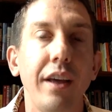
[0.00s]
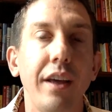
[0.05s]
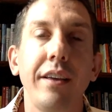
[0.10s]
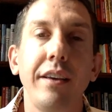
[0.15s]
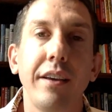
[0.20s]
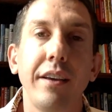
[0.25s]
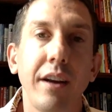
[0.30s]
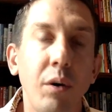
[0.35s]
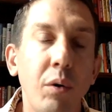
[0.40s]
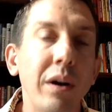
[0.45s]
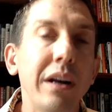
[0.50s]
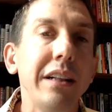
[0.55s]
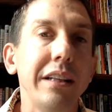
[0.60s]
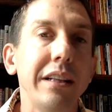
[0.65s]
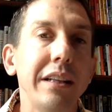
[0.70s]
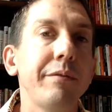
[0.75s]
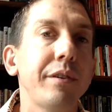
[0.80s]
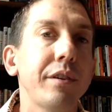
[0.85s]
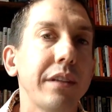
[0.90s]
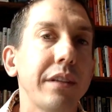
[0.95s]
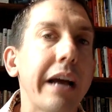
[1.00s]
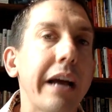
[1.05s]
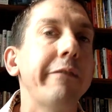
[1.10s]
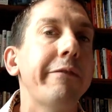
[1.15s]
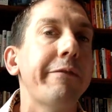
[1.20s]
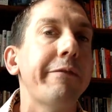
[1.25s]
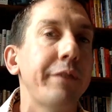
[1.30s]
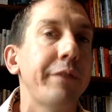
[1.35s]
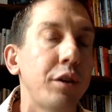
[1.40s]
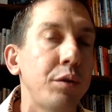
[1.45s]
You don't want to live your
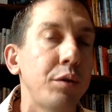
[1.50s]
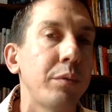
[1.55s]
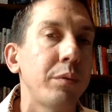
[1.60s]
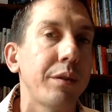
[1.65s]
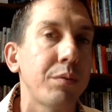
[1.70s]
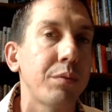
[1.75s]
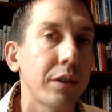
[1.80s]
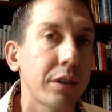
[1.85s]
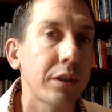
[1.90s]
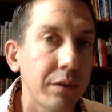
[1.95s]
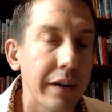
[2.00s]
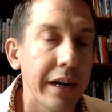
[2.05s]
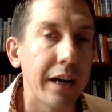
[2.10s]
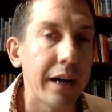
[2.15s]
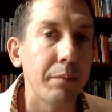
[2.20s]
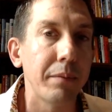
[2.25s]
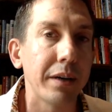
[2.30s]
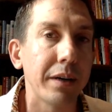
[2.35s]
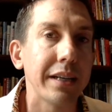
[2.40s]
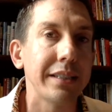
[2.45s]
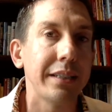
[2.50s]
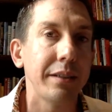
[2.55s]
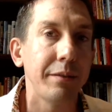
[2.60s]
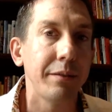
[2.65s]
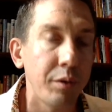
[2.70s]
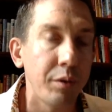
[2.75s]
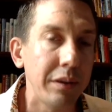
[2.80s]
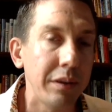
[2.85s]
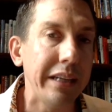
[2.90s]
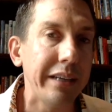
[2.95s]
life filled with regret because
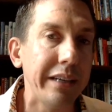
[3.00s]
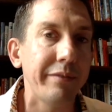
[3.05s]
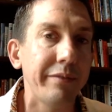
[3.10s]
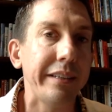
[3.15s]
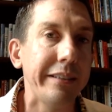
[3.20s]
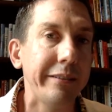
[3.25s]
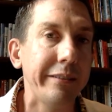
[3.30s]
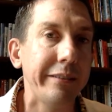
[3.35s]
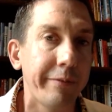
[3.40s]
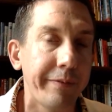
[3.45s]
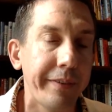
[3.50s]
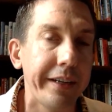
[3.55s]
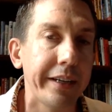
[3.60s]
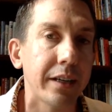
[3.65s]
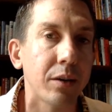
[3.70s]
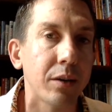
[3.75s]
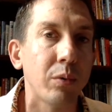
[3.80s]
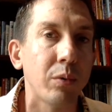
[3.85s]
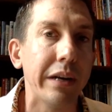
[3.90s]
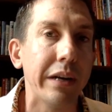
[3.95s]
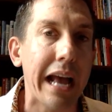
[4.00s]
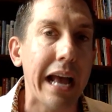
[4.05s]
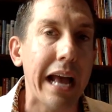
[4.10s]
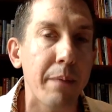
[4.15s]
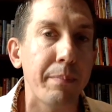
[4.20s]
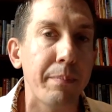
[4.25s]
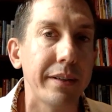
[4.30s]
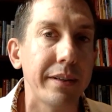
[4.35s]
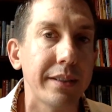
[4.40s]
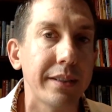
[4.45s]
if you live in fear, what
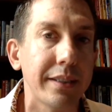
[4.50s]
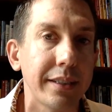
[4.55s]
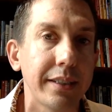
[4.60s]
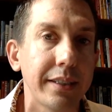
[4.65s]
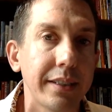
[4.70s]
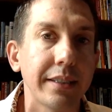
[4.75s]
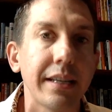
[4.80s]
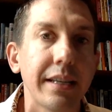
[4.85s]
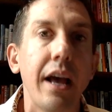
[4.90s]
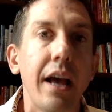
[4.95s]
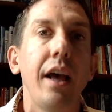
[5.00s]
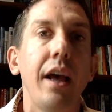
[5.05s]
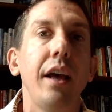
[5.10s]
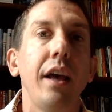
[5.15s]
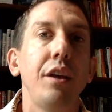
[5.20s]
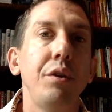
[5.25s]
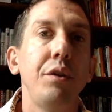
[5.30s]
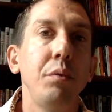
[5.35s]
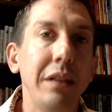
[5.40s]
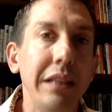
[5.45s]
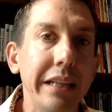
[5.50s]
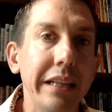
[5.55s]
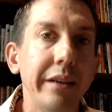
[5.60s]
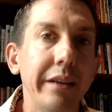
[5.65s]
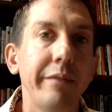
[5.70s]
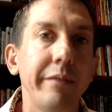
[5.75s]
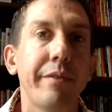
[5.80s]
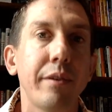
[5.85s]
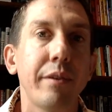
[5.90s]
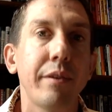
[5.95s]
happens is you
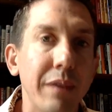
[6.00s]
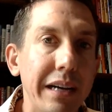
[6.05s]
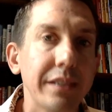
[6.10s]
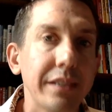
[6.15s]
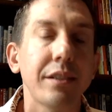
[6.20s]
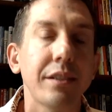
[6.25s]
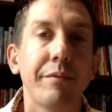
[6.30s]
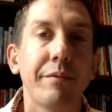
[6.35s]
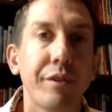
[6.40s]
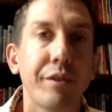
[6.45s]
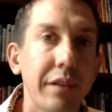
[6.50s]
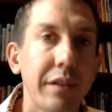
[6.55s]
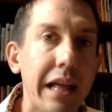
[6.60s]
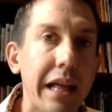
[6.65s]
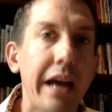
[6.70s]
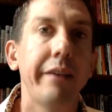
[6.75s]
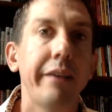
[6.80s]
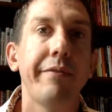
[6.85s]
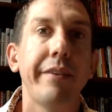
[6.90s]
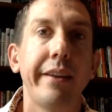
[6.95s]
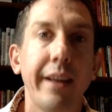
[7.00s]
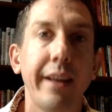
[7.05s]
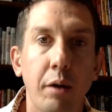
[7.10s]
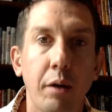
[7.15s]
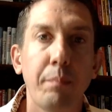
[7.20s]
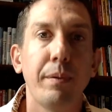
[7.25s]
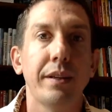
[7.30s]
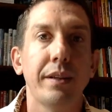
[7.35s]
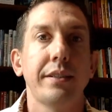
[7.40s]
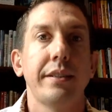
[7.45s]
live the rest of your life in
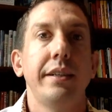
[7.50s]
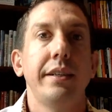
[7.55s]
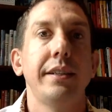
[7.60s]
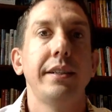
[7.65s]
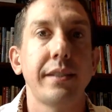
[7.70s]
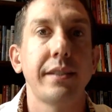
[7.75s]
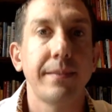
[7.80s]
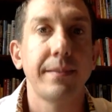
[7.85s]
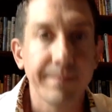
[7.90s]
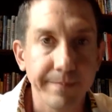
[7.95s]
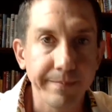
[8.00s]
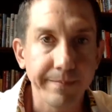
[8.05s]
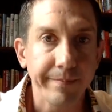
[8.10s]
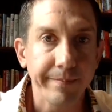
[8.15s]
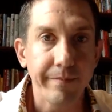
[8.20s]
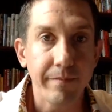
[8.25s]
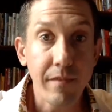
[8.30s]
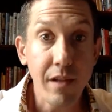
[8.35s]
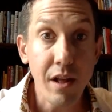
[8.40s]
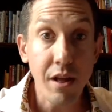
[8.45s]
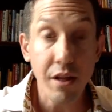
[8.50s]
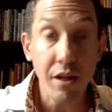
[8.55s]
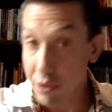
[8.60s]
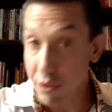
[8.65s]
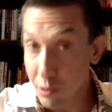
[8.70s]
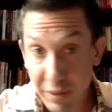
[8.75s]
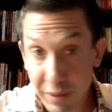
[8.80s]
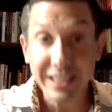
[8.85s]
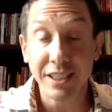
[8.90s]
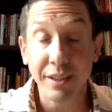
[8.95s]
helplessness the
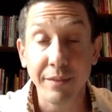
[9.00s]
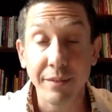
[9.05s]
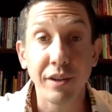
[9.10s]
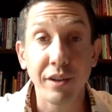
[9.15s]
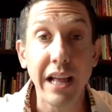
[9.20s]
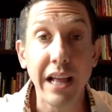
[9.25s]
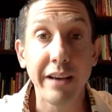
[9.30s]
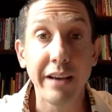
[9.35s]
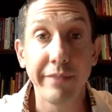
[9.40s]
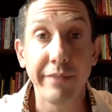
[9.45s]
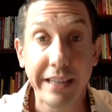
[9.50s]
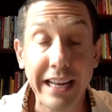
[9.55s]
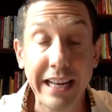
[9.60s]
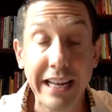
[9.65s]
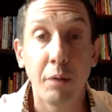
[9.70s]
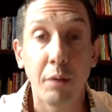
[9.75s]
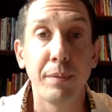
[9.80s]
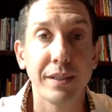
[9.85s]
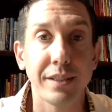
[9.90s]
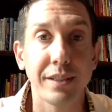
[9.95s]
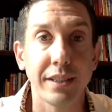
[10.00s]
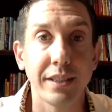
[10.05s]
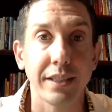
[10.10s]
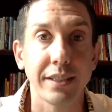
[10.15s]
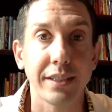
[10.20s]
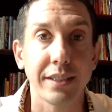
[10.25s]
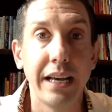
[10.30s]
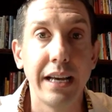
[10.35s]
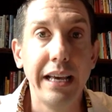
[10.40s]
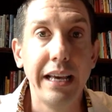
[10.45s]
rest of your life in
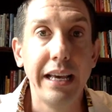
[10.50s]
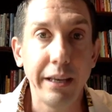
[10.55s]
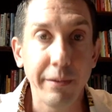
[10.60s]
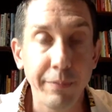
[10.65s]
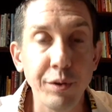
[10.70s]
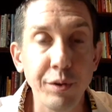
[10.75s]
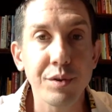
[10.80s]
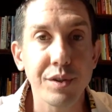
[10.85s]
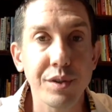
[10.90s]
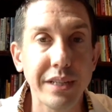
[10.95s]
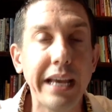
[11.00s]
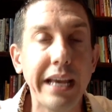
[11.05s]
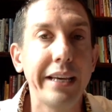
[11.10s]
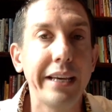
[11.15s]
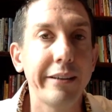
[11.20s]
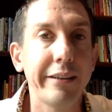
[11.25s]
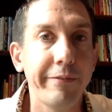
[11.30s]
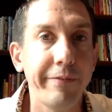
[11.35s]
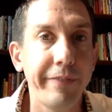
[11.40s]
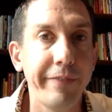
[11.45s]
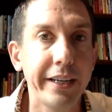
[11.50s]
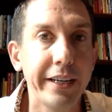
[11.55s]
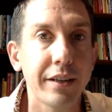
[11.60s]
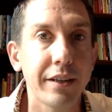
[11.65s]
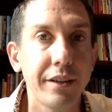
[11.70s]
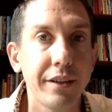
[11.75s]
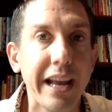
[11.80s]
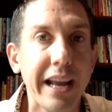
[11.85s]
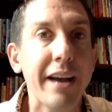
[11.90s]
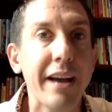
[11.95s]
helplessness if you stay in fear.
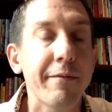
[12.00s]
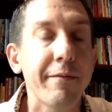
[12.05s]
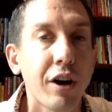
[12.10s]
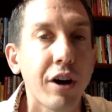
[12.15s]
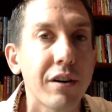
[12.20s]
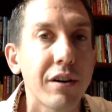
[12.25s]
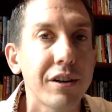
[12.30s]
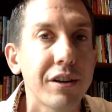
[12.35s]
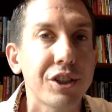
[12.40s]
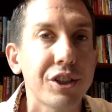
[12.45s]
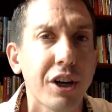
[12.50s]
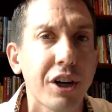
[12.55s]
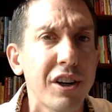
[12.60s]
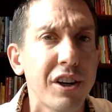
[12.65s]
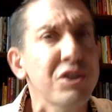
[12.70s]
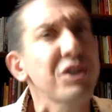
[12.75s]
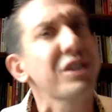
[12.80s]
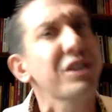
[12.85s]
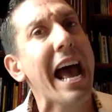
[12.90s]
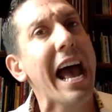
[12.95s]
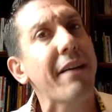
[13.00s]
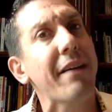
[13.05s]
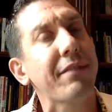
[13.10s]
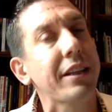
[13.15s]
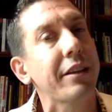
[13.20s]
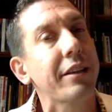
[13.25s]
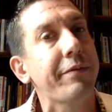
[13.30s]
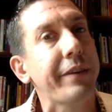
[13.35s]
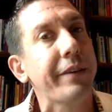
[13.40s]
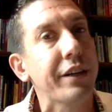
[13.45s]
You got to have courage. Courage is having
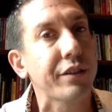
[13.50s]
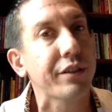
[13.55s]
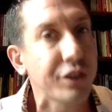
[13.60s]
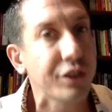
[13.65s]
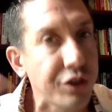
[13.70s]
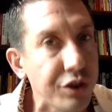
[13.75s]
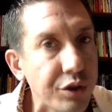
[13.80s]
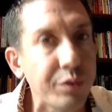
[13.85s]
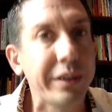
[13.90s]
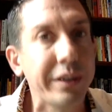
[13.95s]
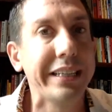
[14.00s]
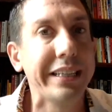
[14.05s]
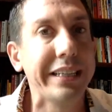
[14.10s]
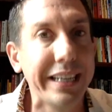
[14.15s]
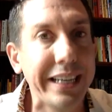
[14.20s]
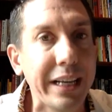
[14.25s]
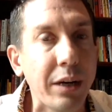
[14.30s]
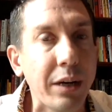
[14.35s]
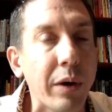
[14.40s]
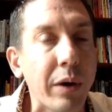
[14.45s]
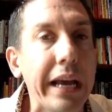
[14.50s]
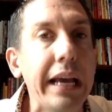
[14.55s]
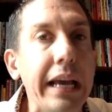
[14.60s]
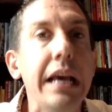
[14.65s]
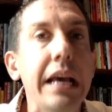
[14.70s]
the fear and doing it anyway.